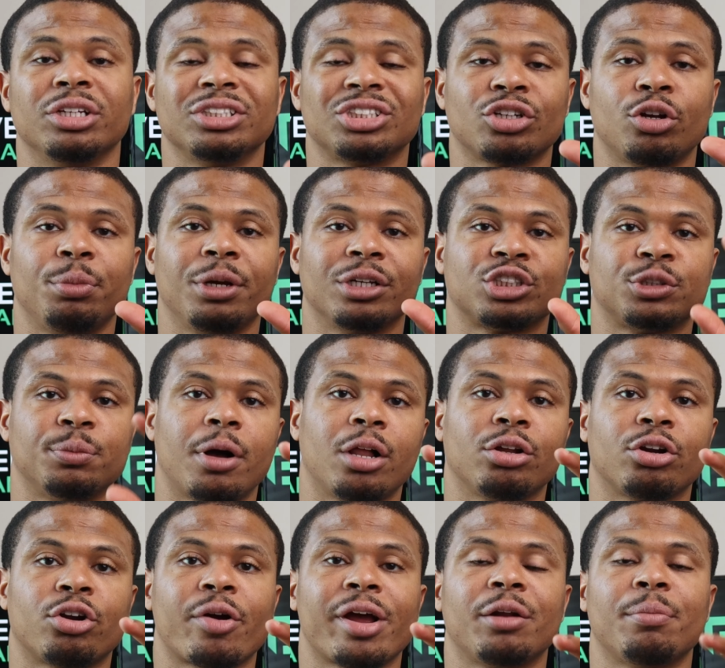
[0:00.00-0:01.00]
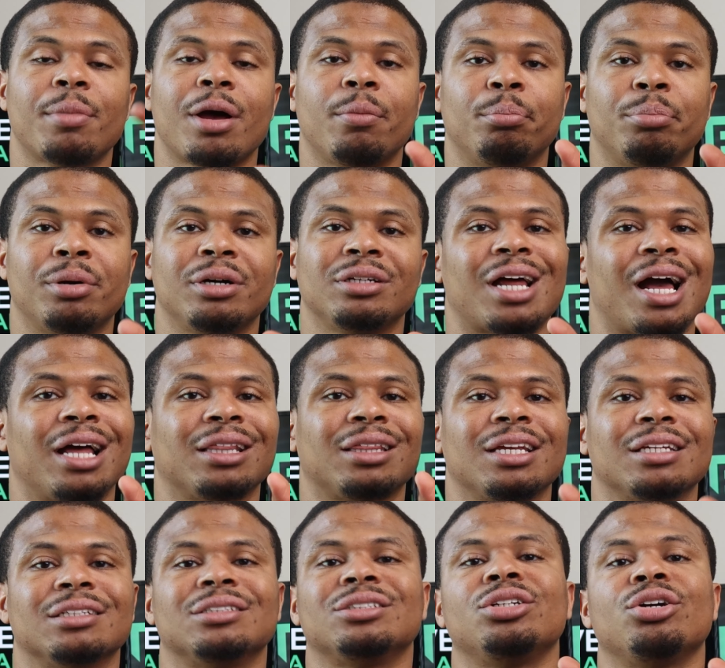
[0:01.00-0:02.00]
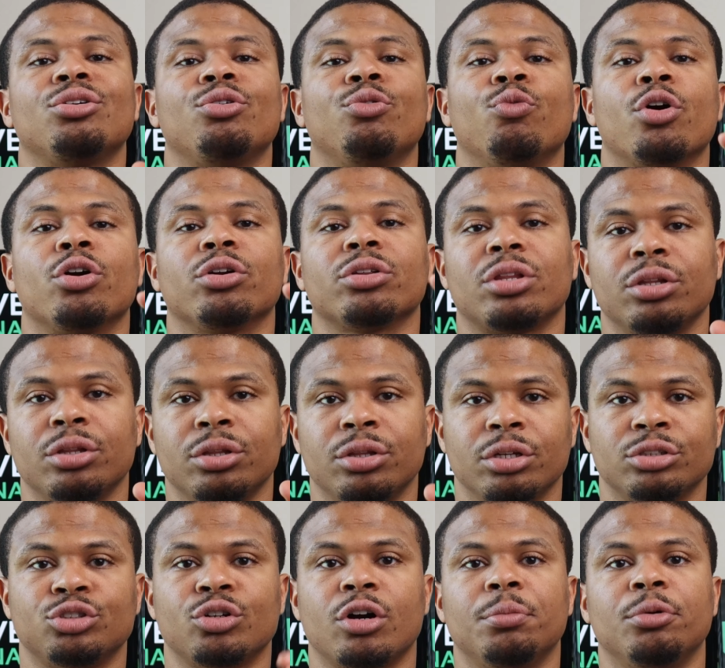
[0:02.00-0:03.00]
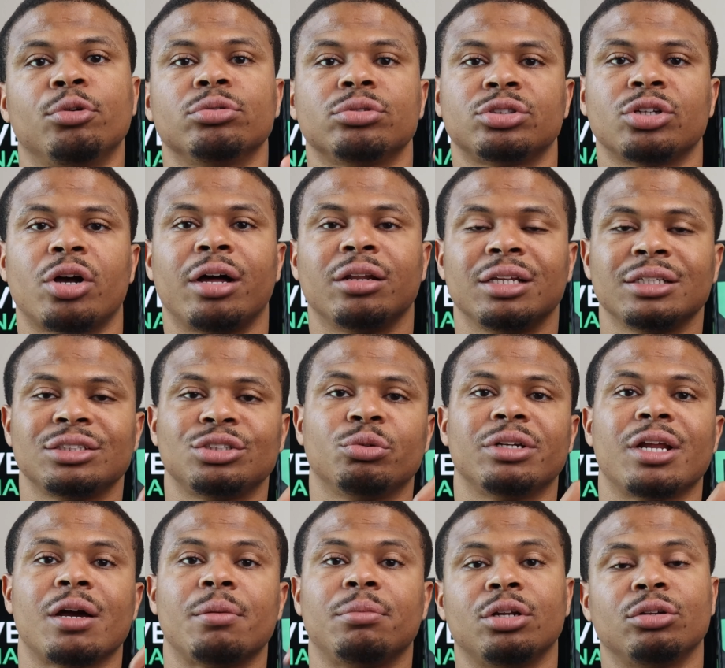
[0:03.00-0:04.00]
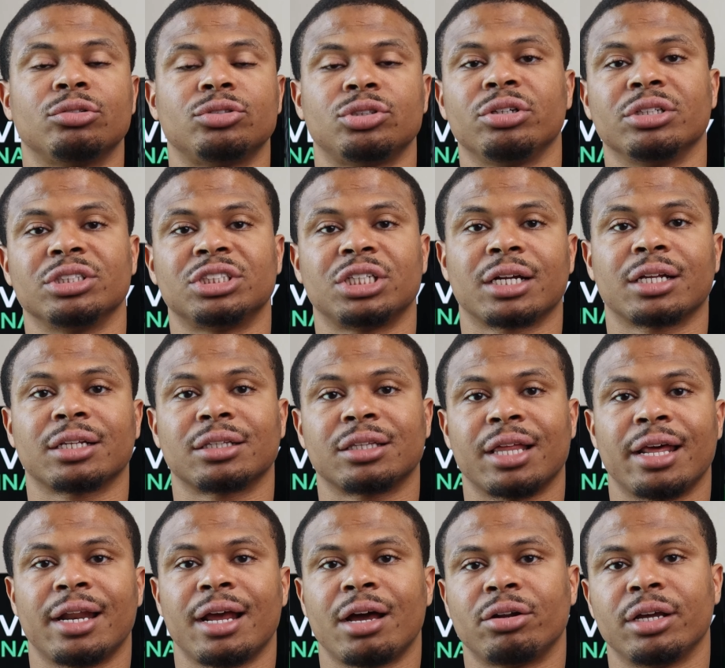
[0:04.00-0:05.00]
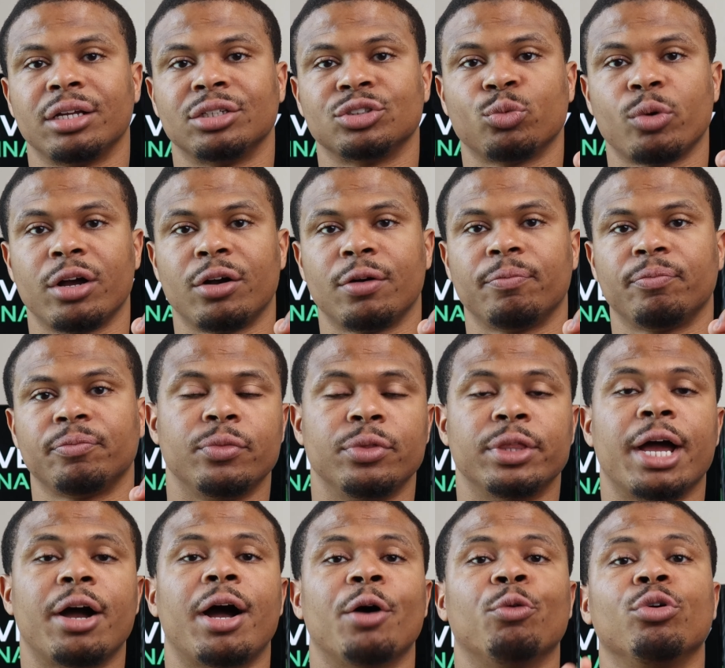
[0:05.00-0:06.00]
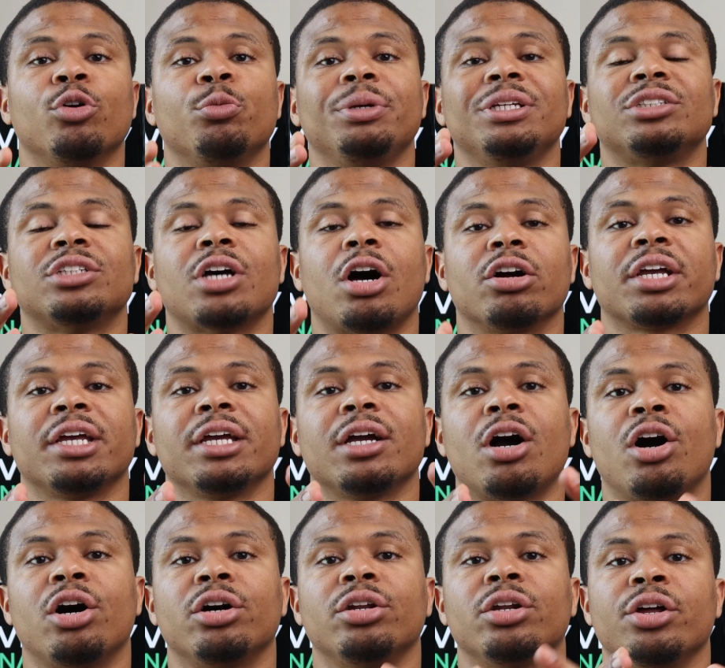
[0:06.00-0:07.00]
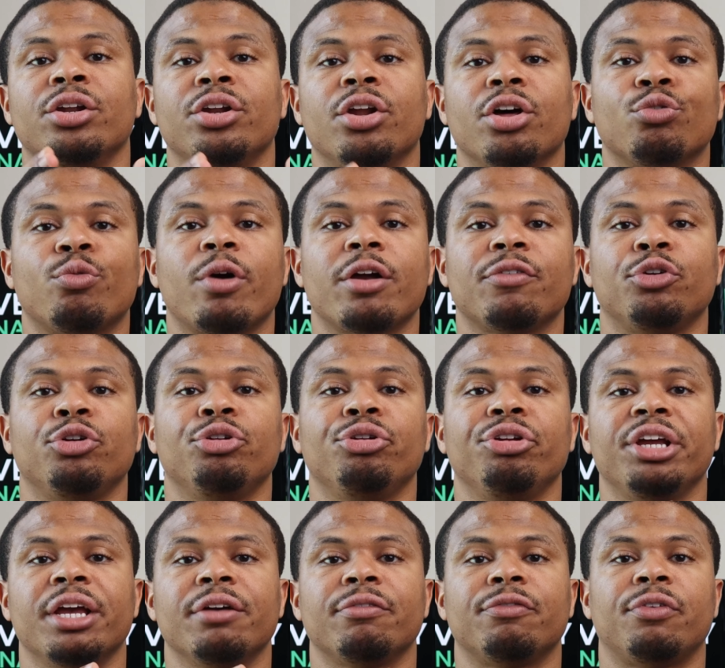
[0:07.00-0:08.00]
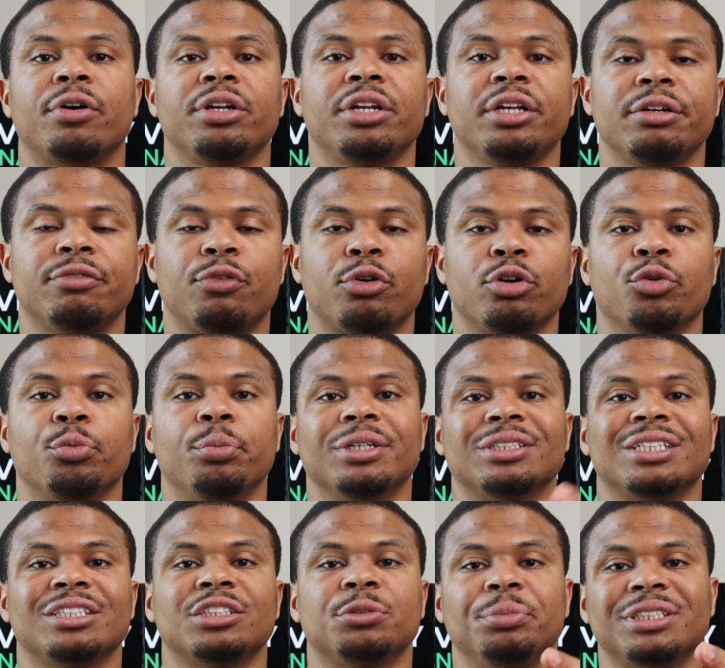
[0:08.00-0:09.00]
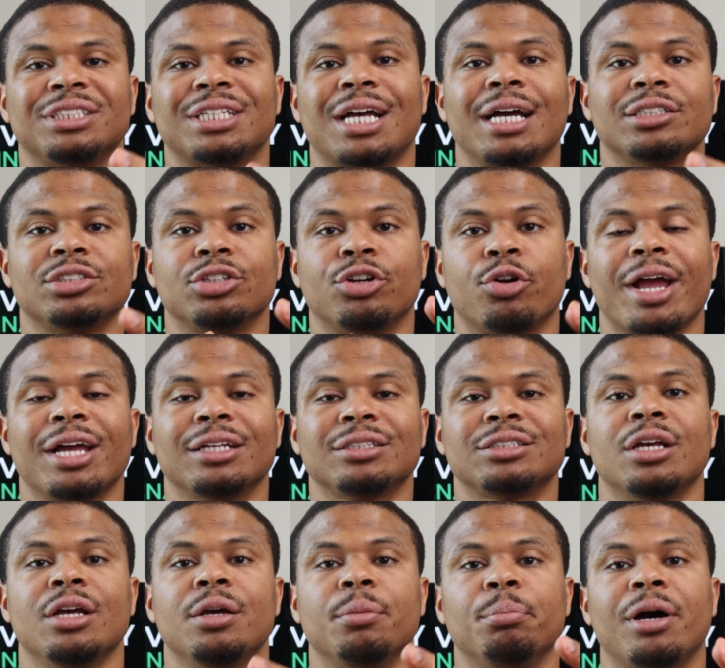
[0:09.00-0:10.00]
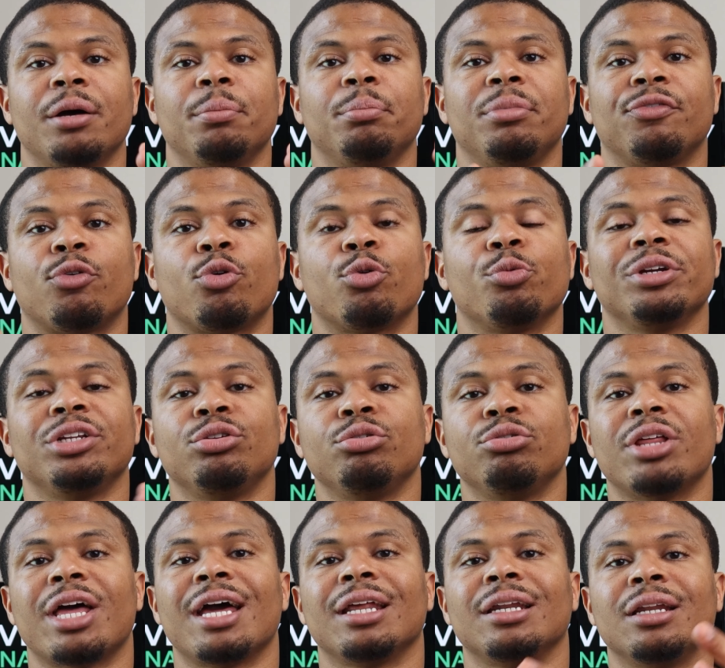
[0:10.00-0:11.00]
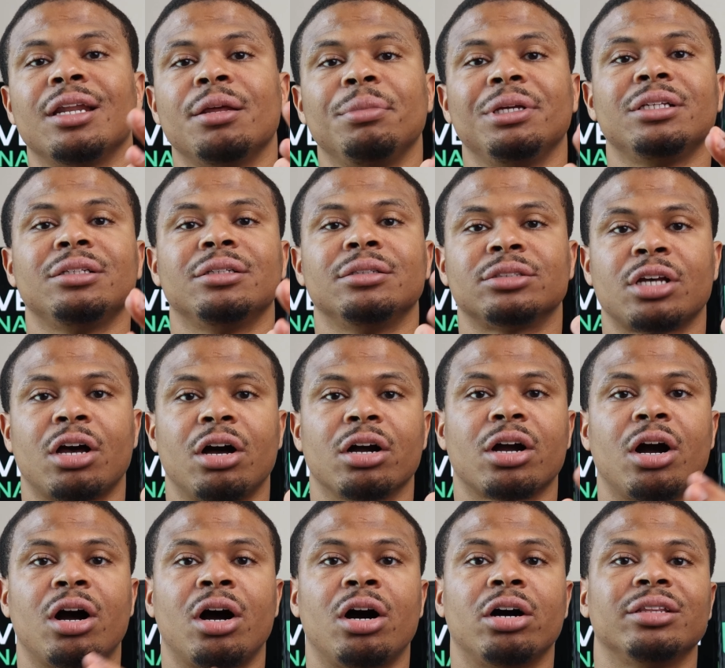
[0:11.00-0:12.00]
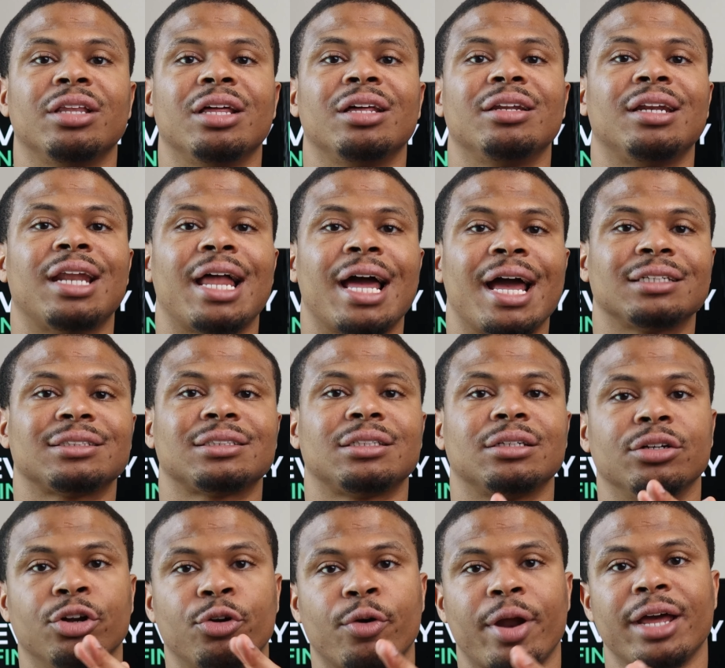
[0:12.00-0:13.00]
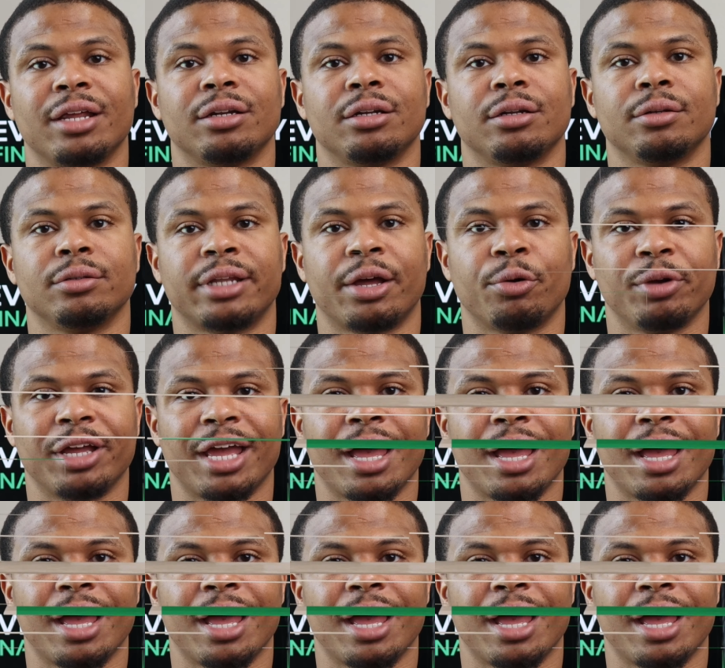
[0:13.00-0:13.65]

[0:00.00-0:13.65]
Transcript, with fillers: this is going to be a smaller grant amount, but I think it's still worth the trouble. So I'll link to it down below so you can check that out as well. Now, I will be talking on another way for you to get funding for your business besides grants. But before we do that, let me talk on the last grant that we